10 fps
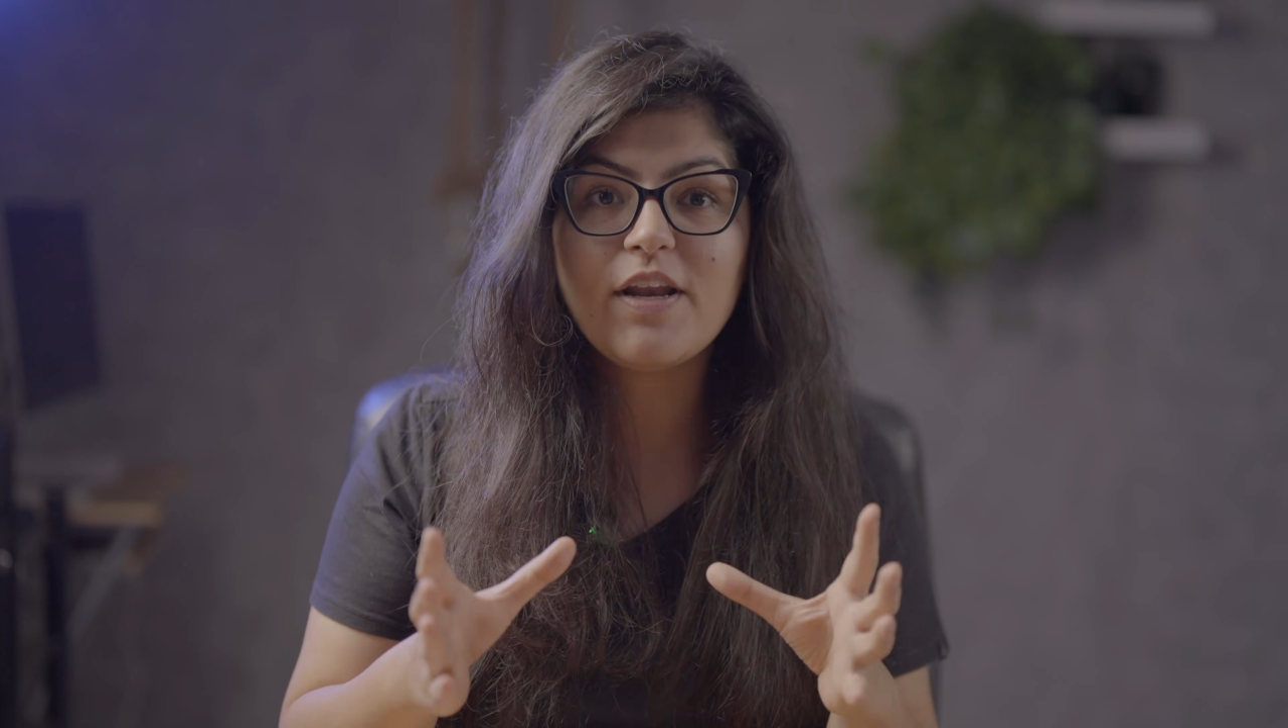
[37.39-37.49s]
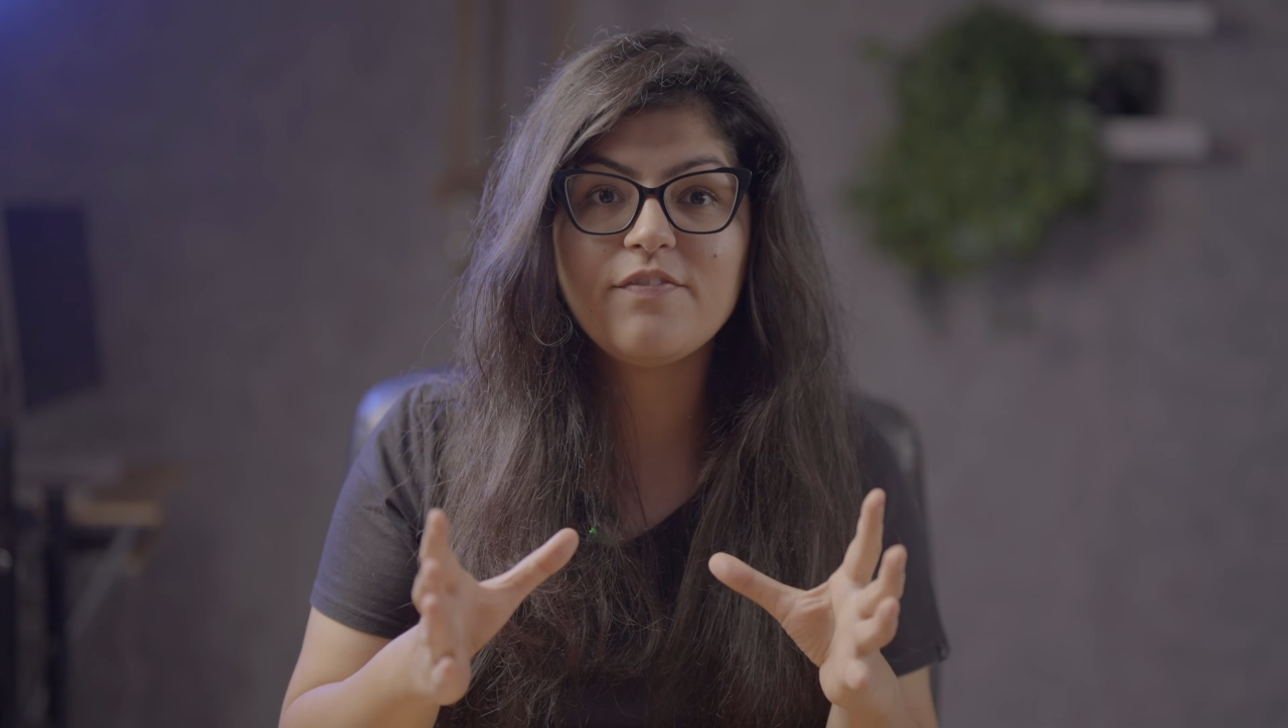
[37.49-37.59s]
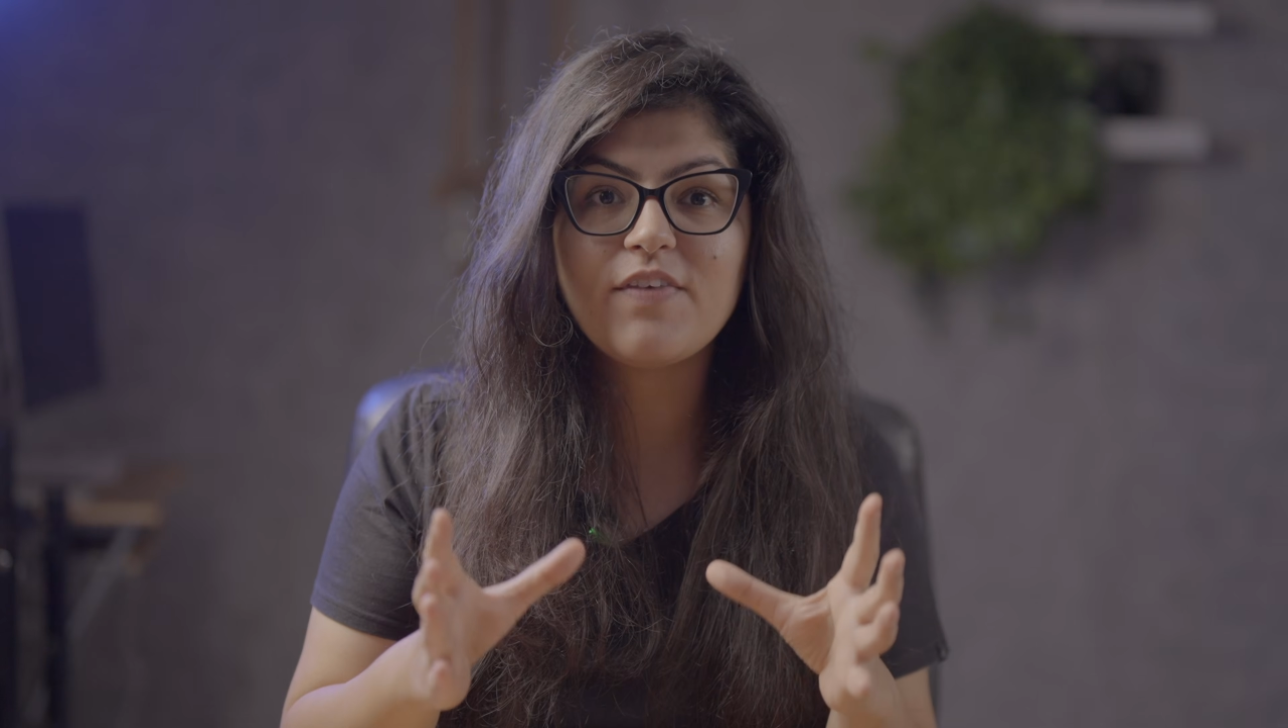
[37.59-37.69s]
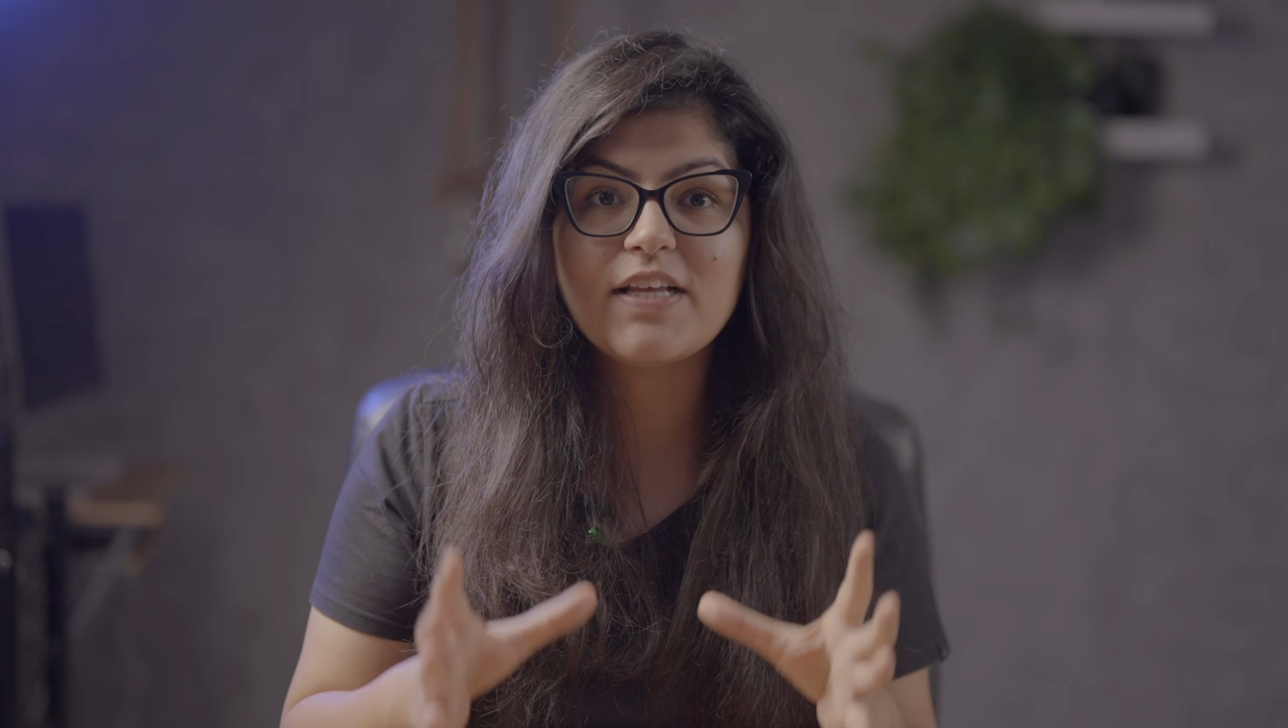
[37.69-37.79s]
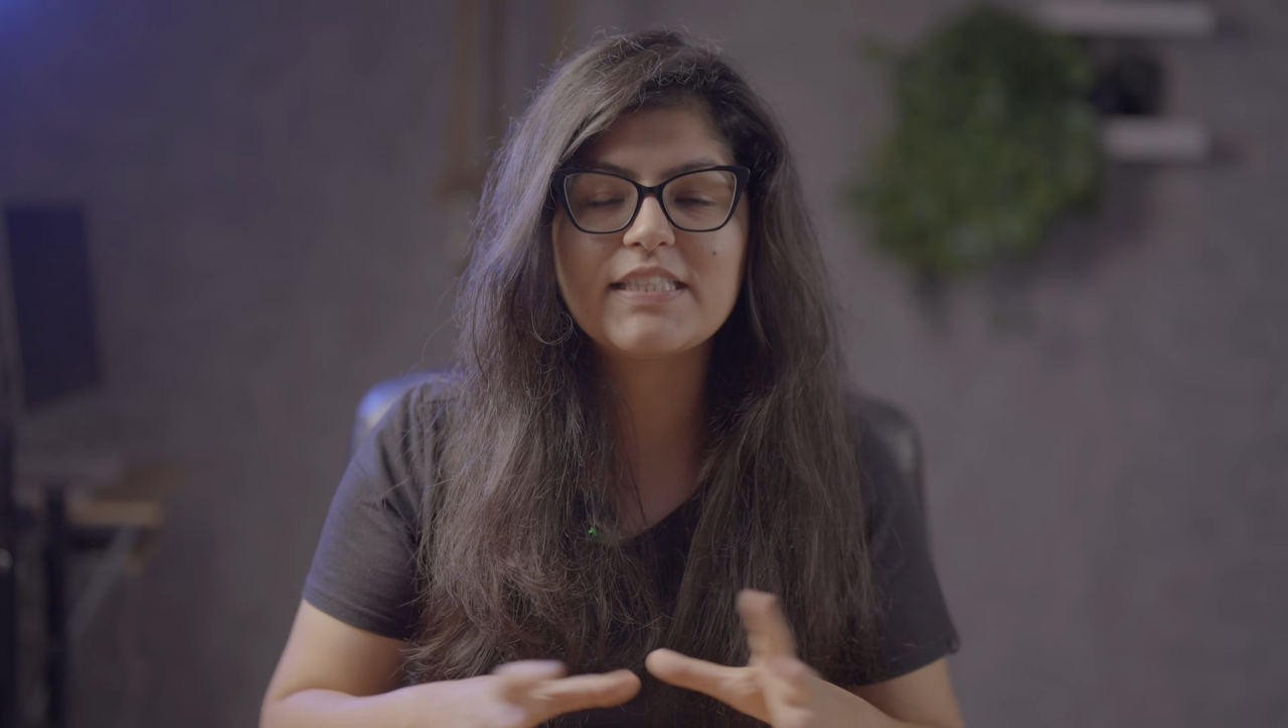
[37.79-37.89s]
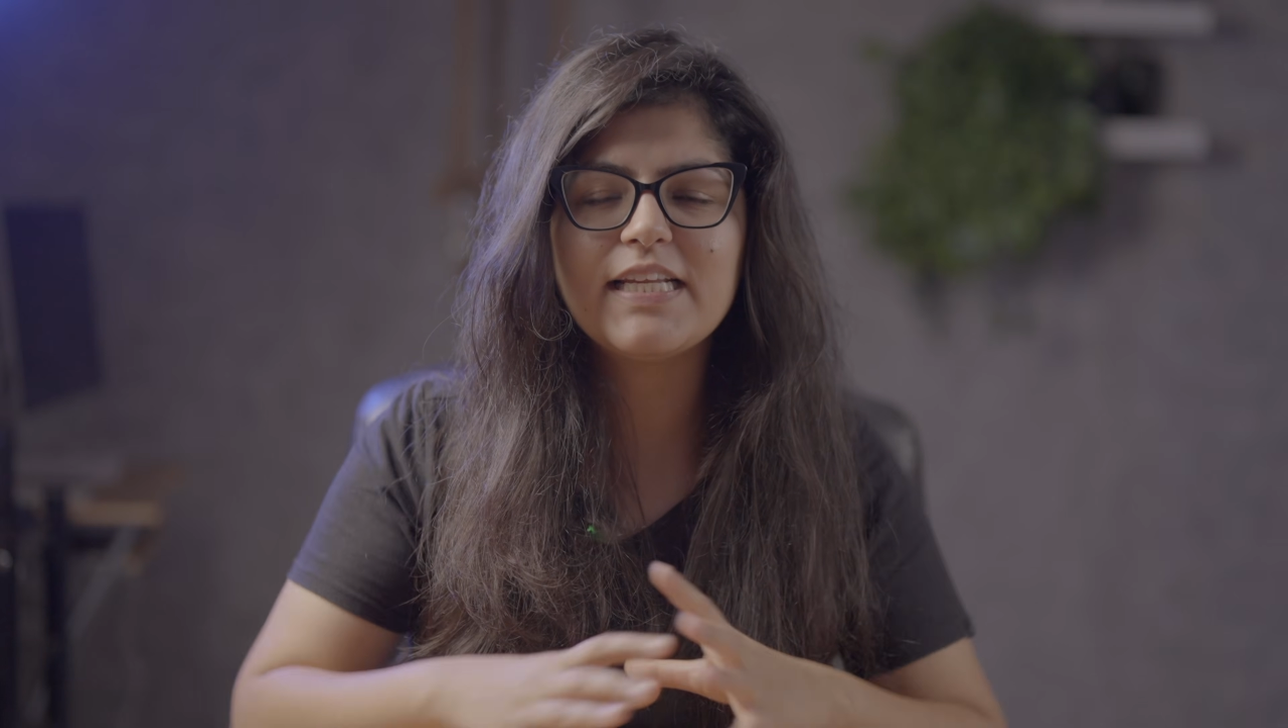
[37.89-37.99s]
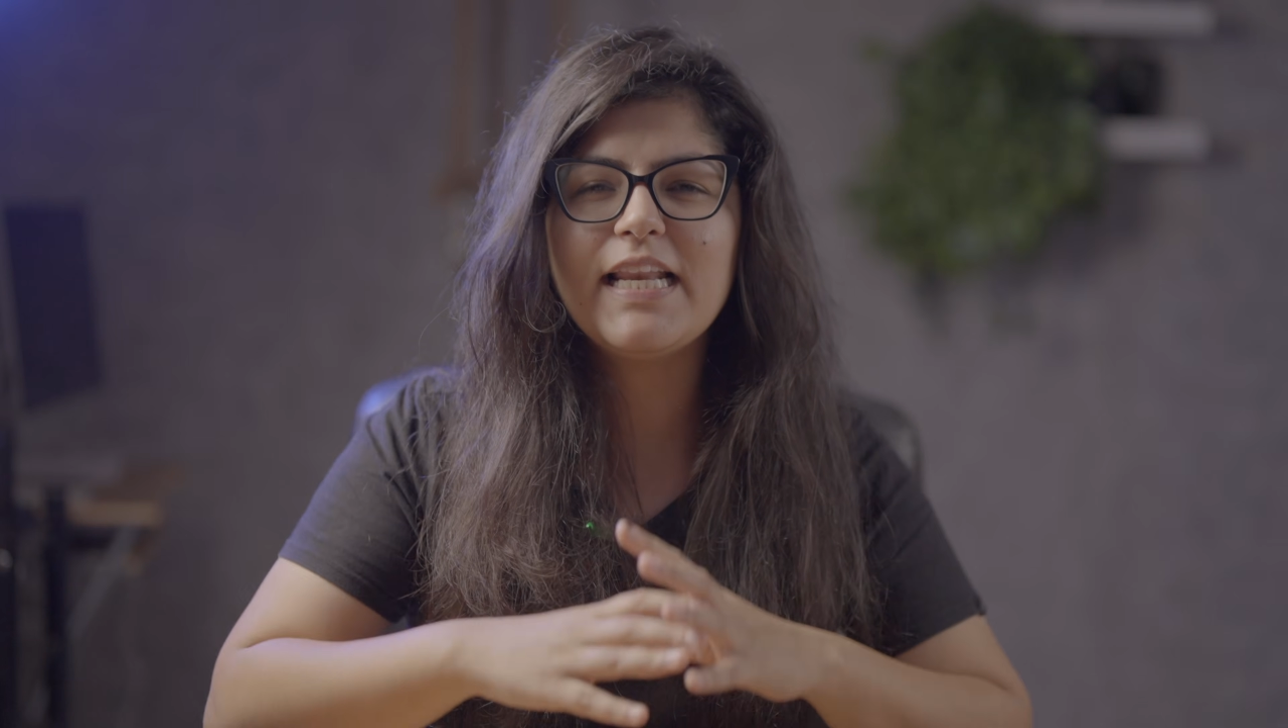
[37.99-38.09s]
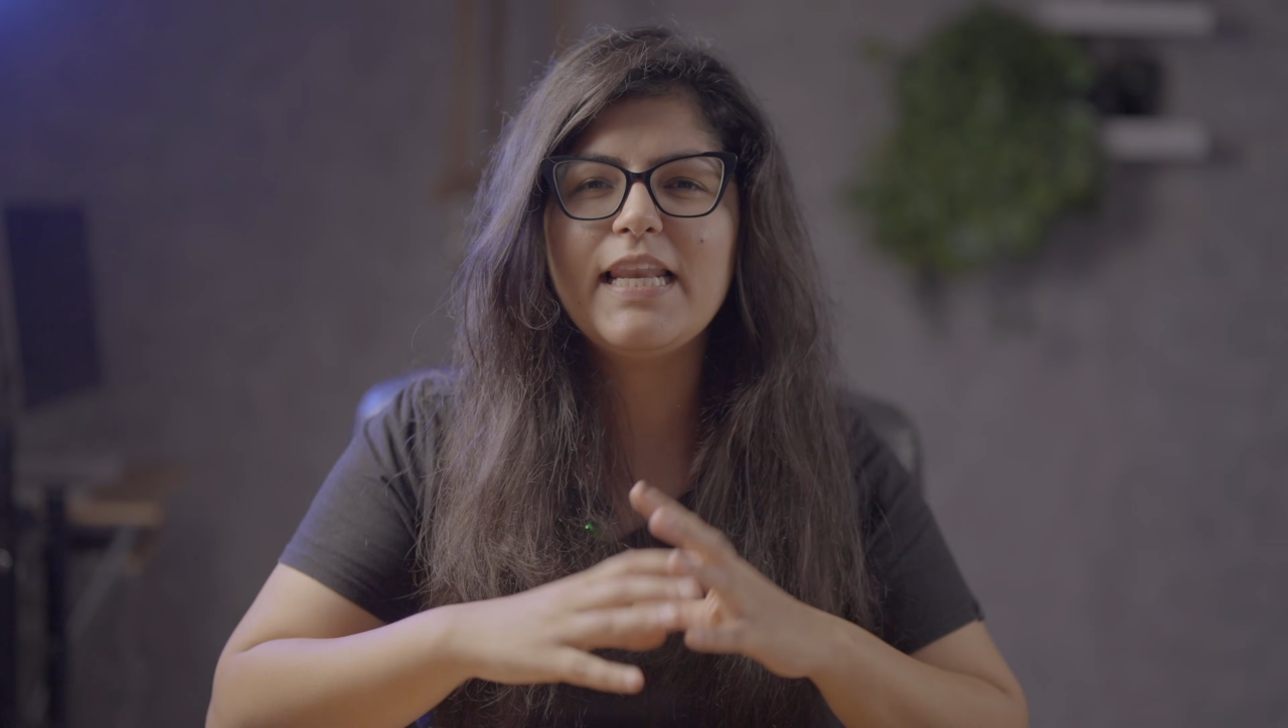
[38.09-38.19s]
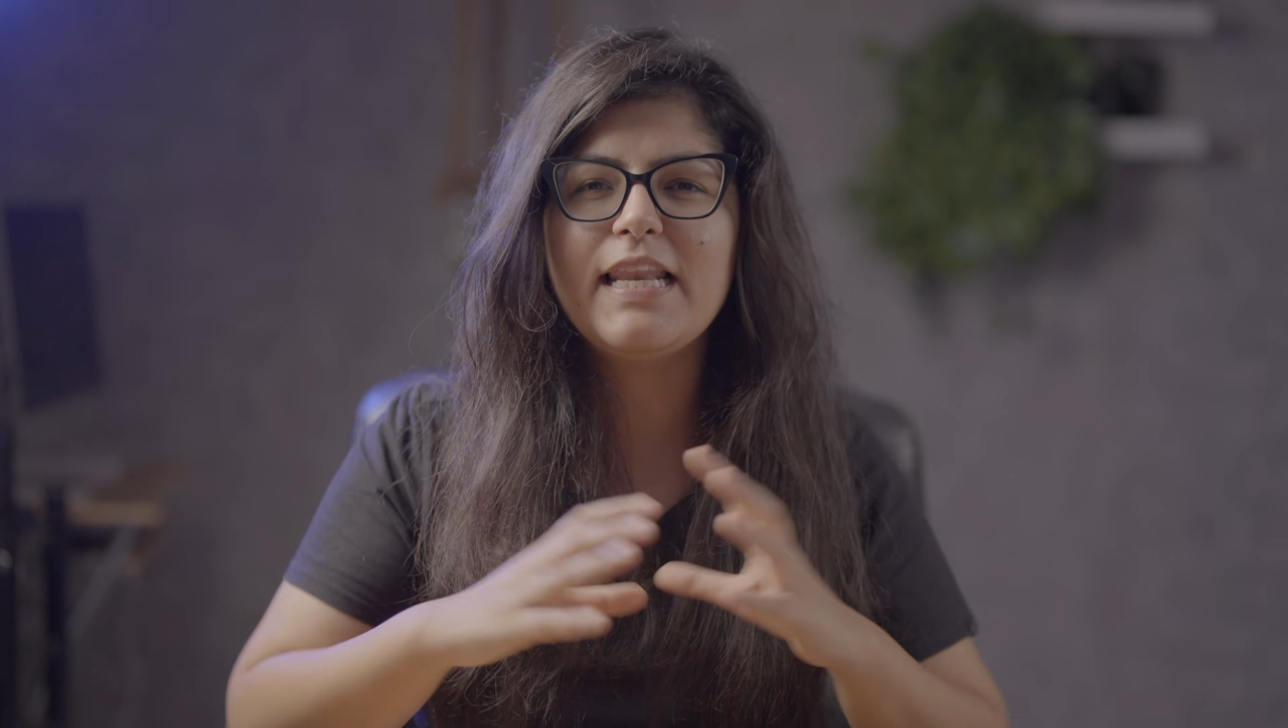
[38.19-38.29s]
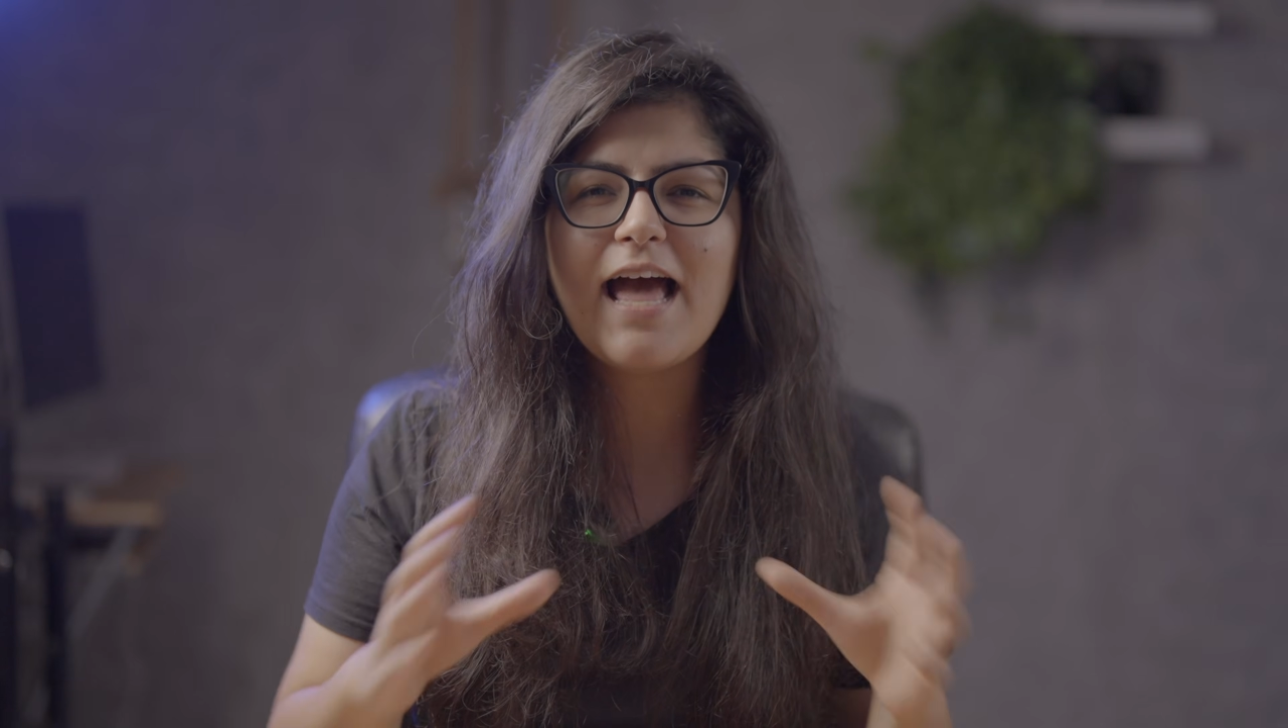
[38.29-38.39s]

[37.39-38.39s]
investing